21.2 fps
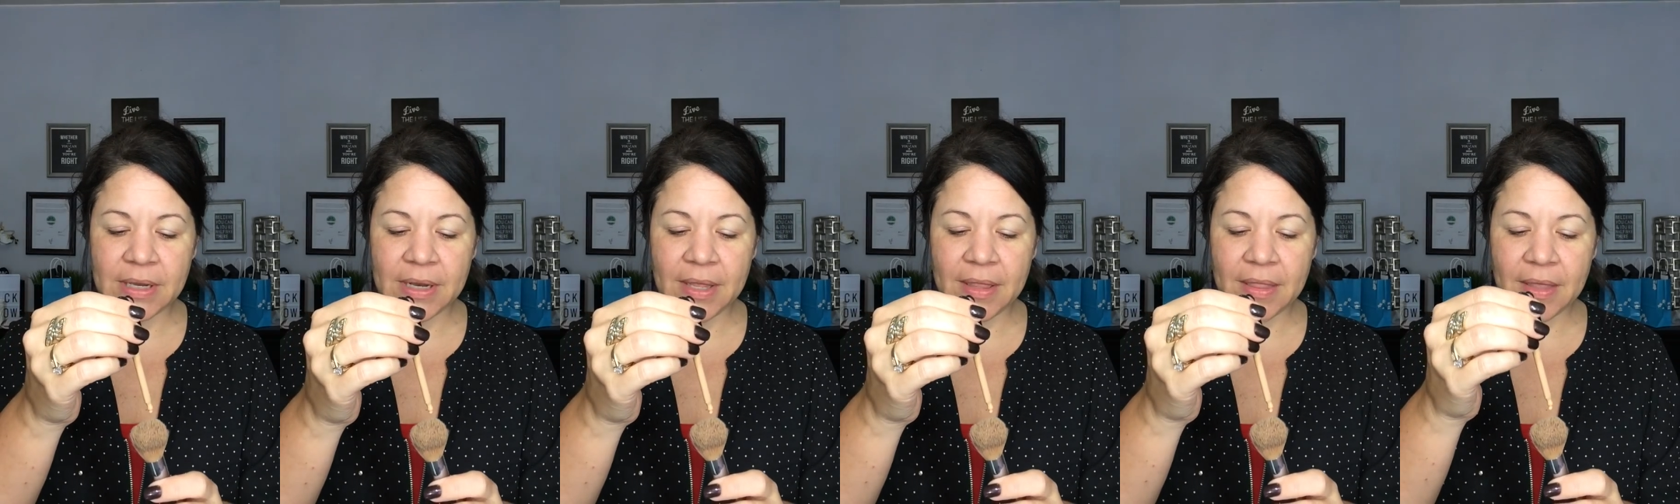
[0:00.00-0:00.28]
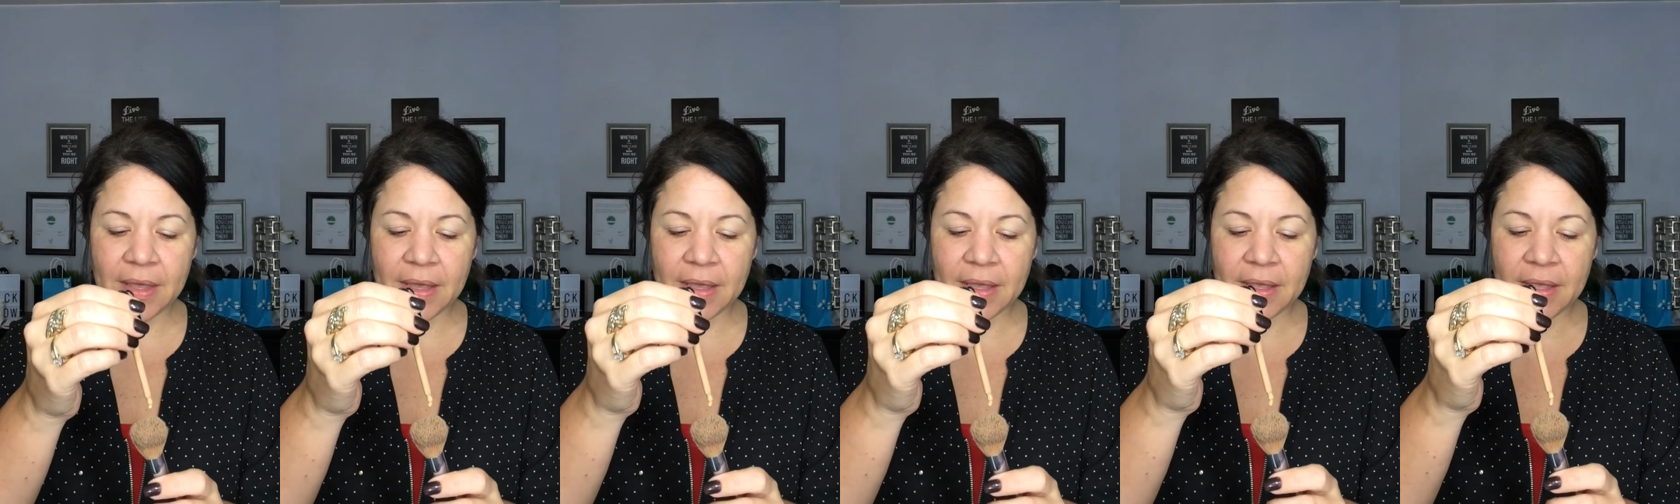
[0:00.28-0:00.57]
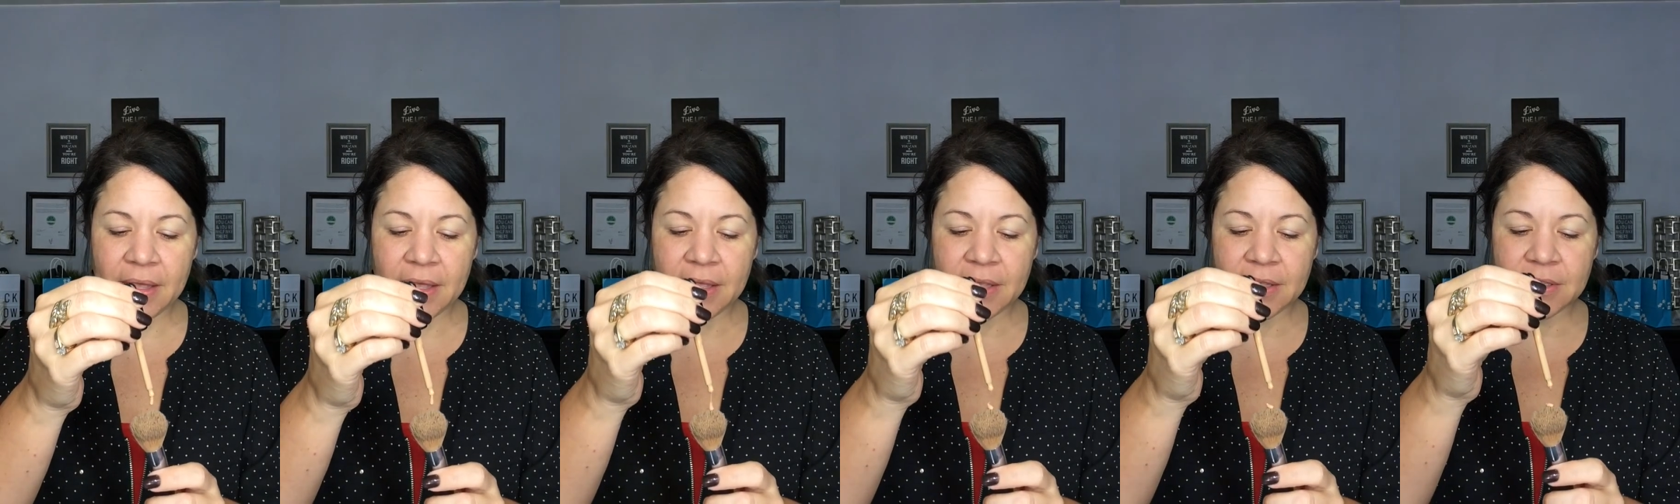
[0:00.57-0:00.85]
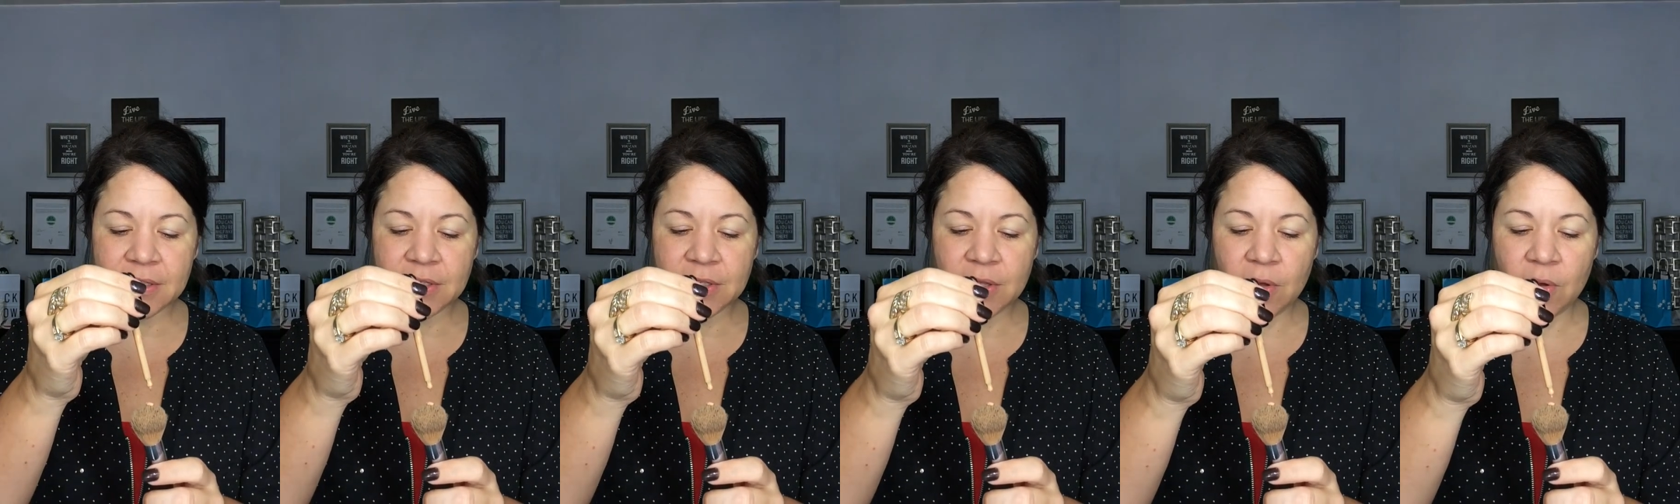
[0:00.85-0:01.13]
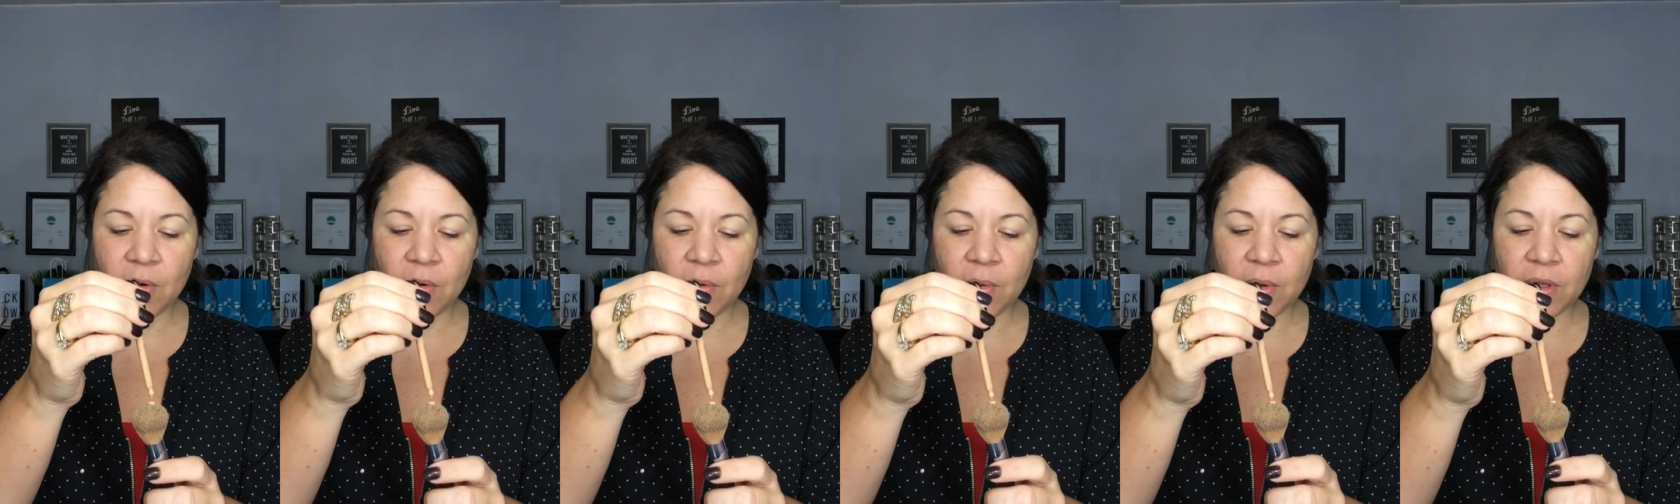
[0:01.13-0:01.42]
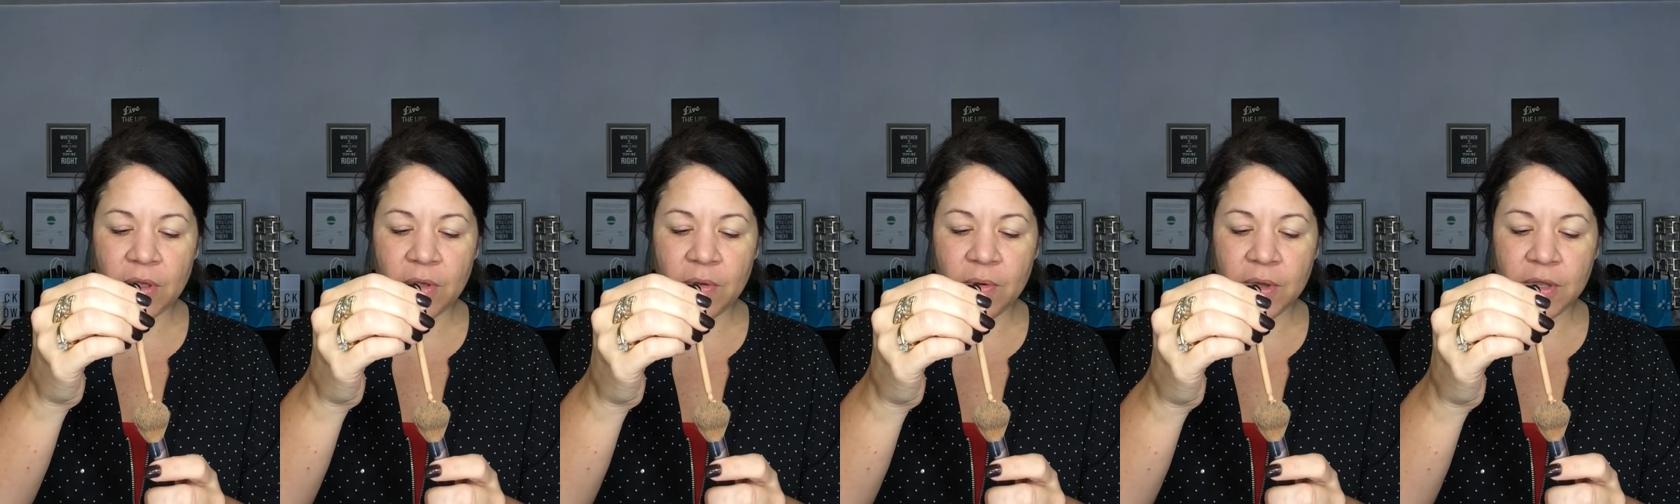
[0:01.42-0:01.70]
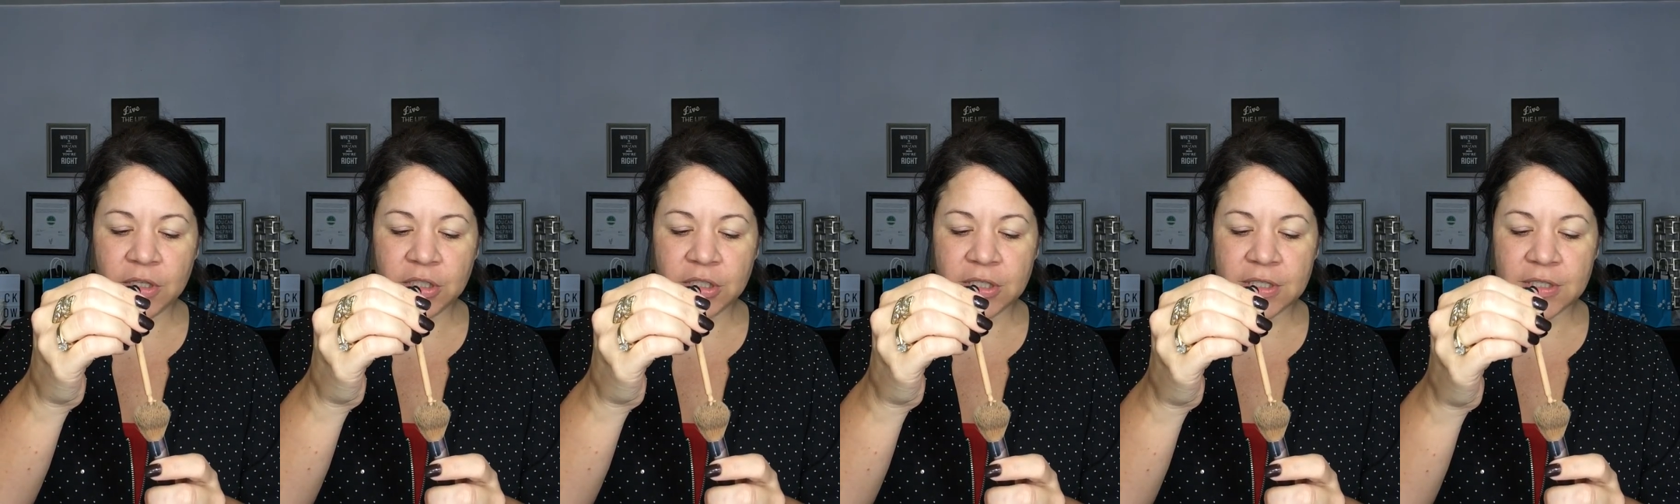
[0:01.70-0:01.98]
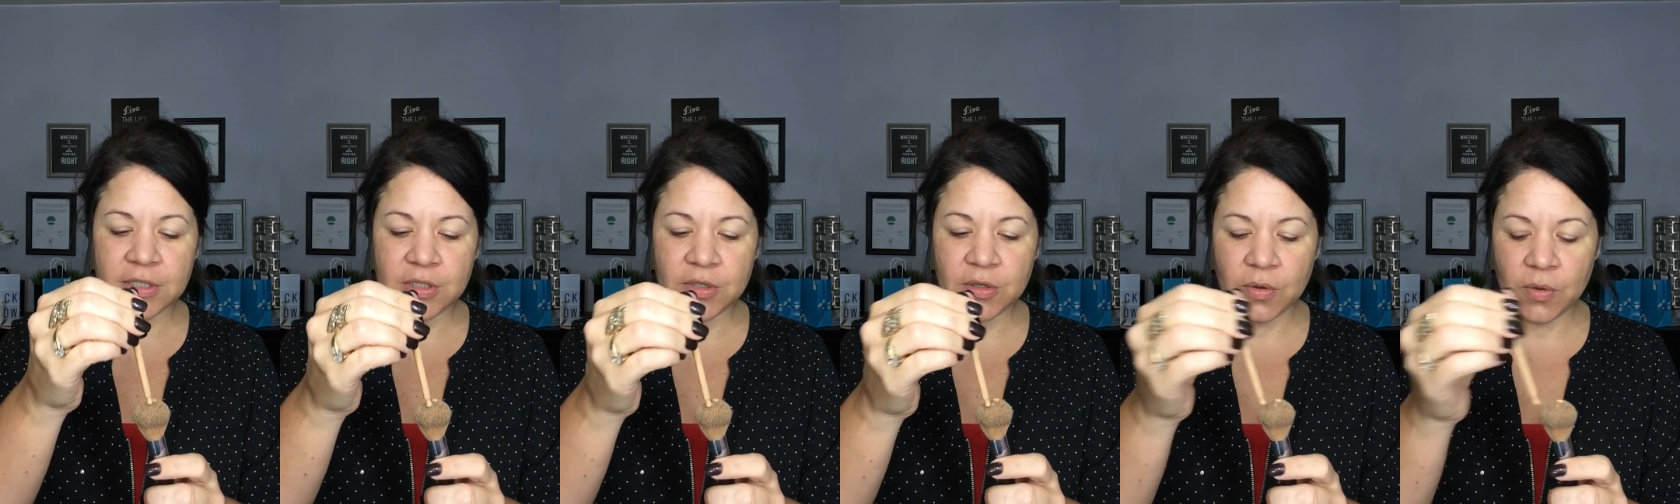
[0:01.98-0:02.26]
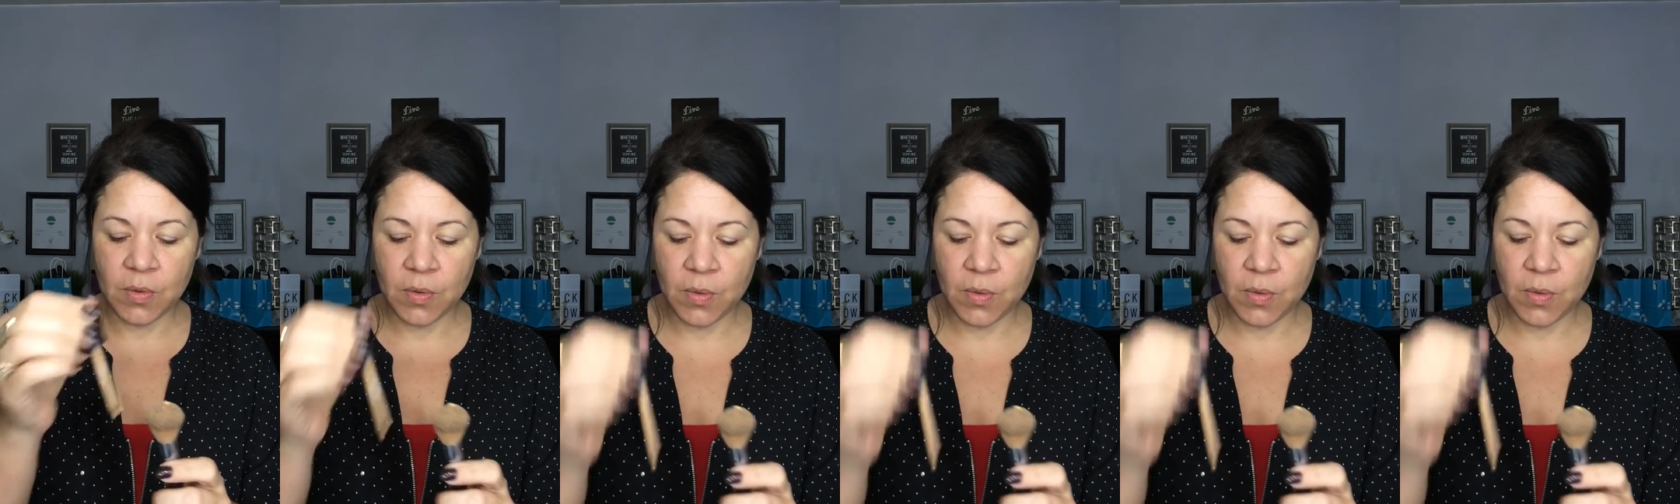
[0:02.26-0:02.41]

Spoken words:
anything. So you can just